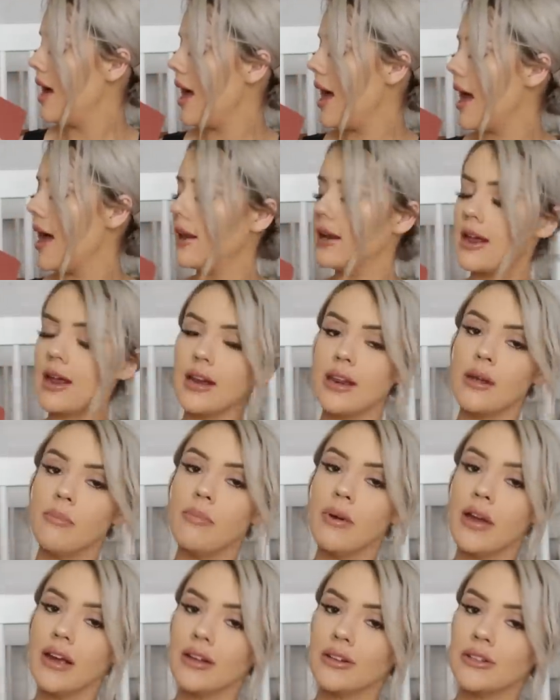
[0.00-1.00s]
add any
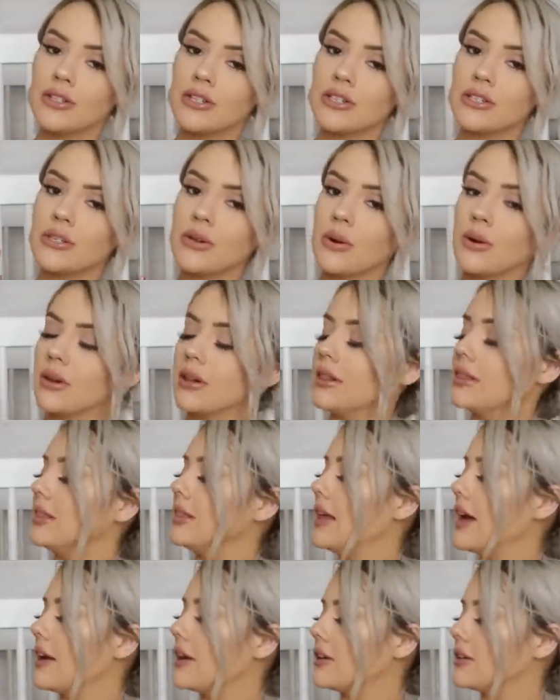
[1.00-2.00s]
pictures or
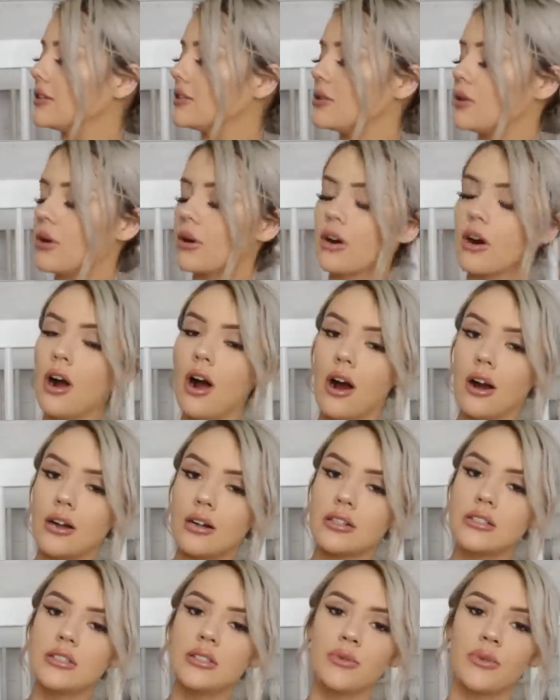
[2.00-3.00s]
letters or
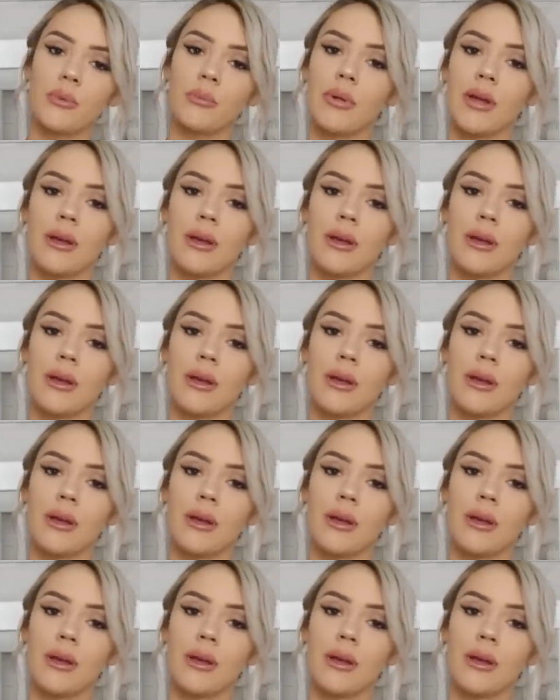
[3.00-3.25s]
cards from